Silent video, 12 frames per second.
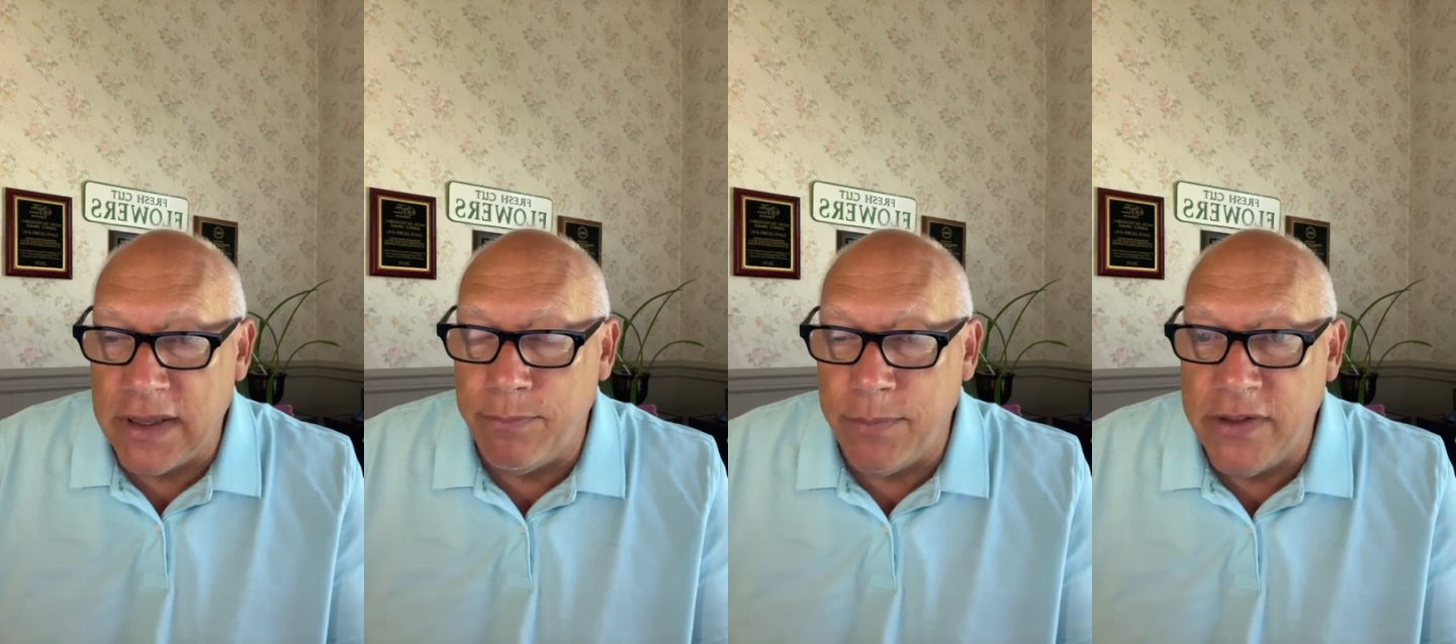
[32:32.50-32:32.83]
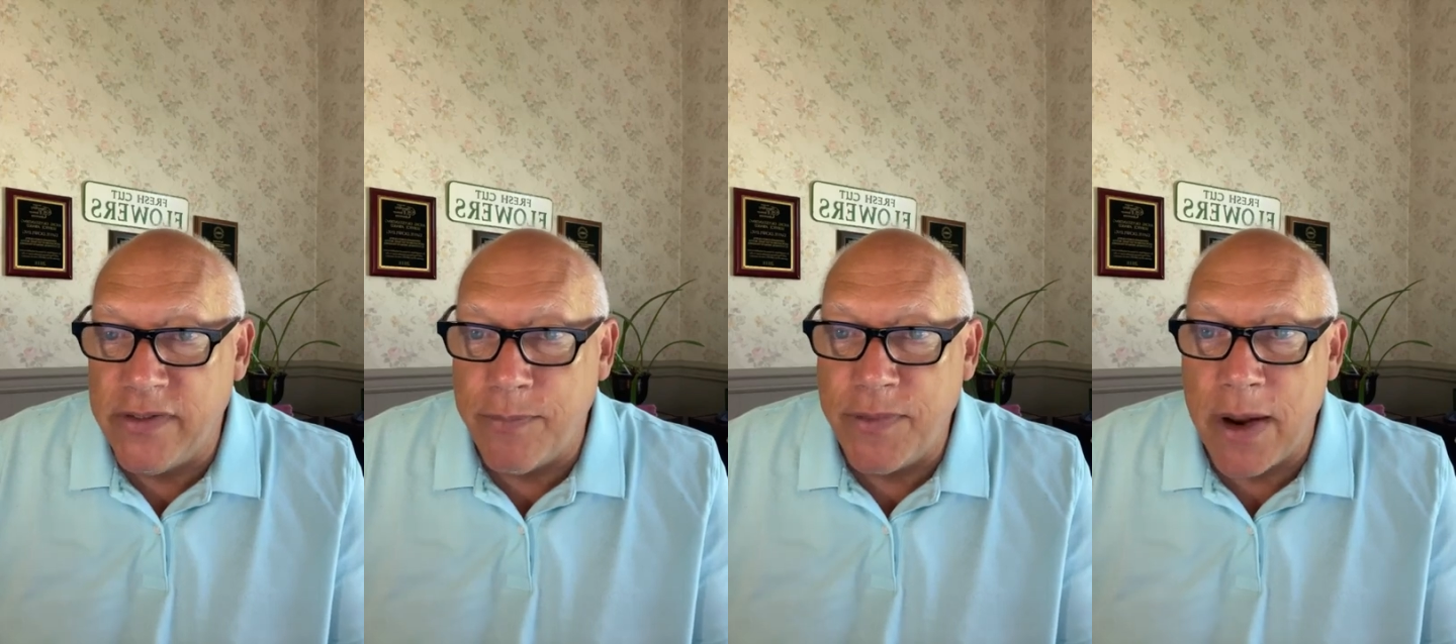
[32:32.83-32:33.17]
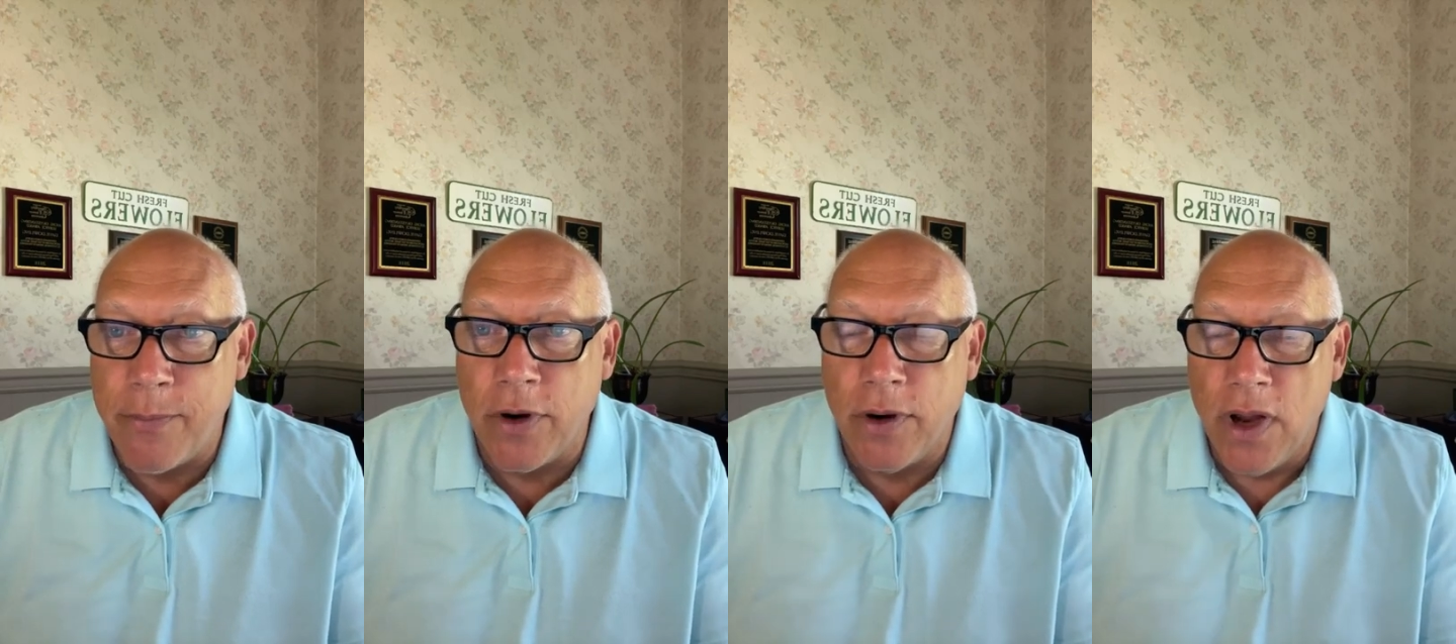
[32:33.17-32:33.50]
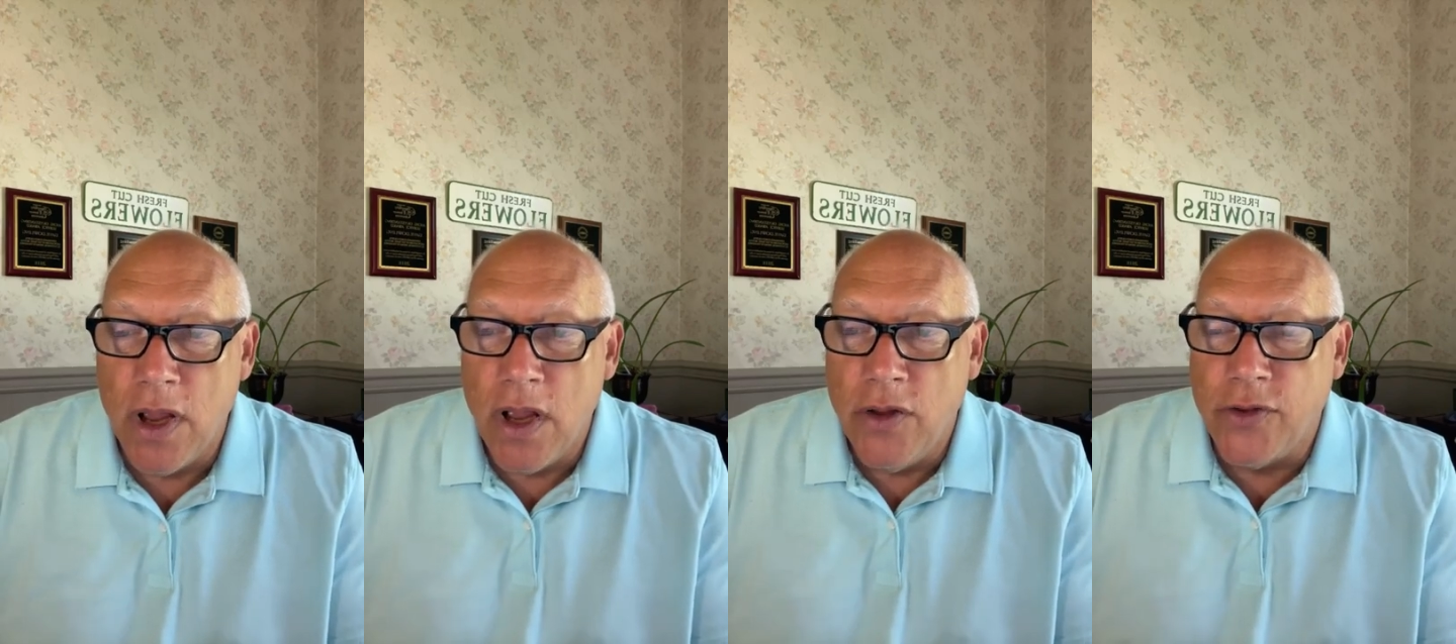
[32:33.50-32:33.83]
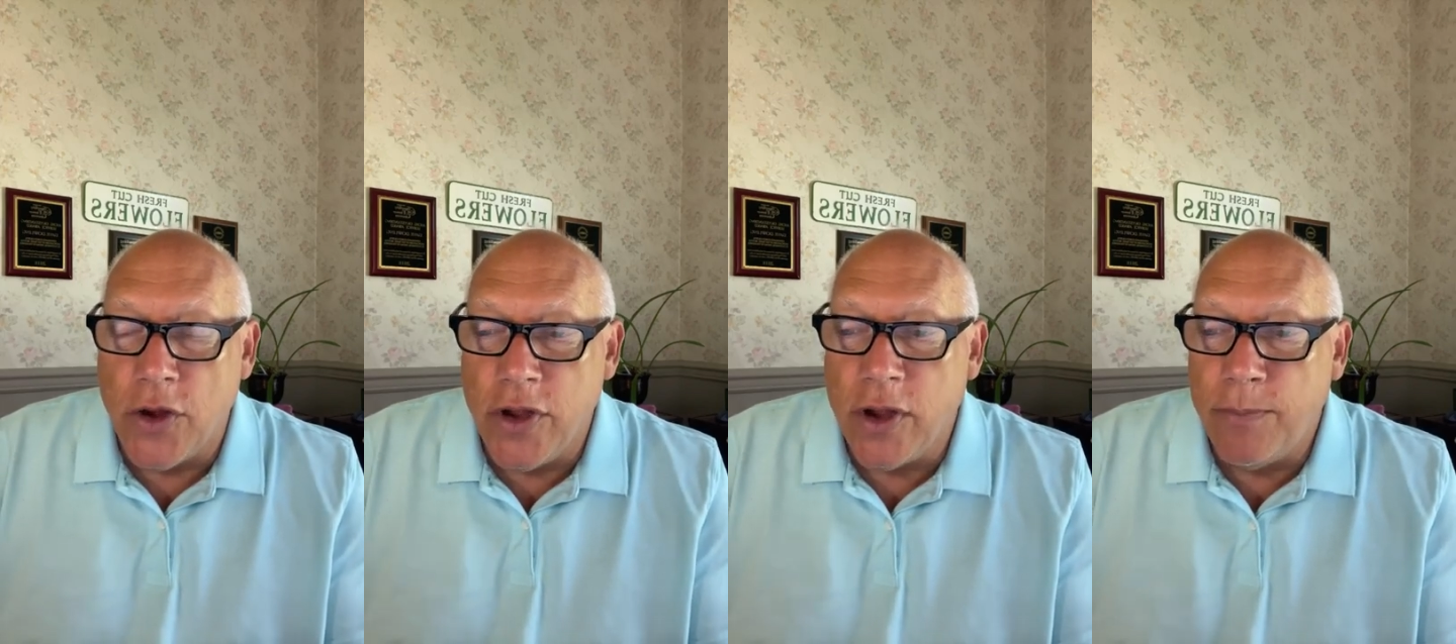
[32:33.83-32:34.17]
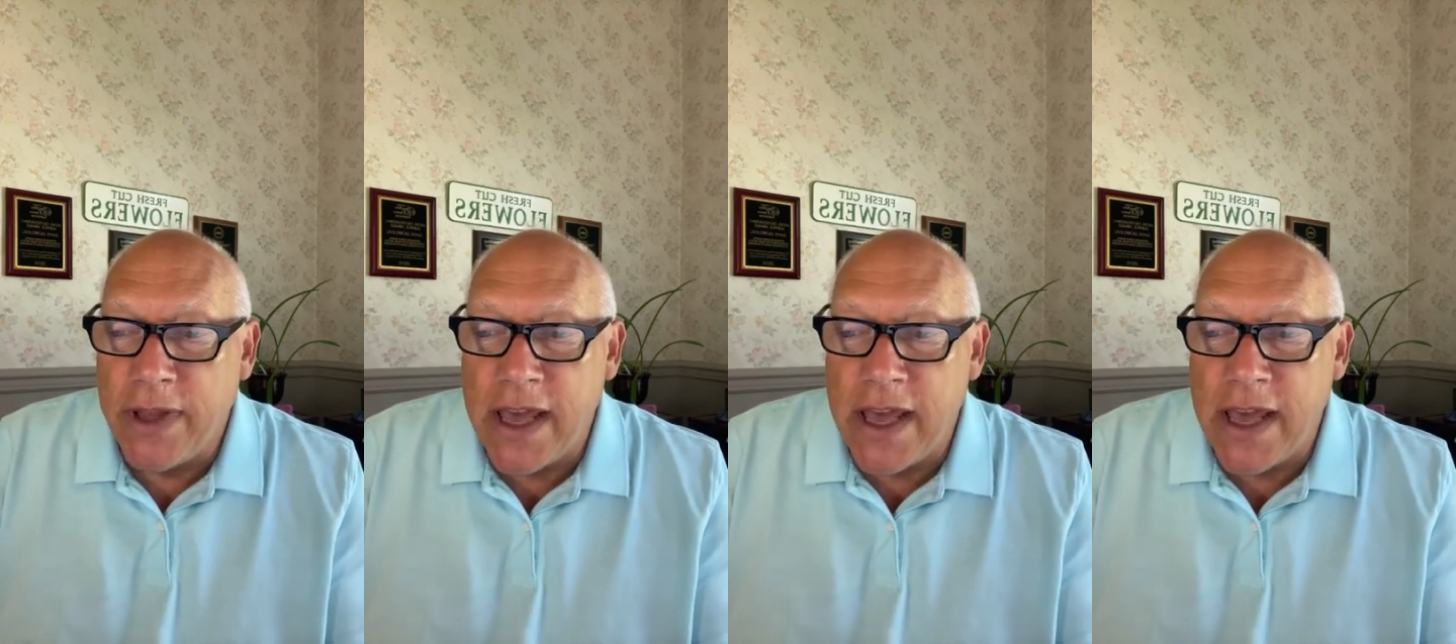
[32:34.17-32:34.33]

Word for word: mid September. So you can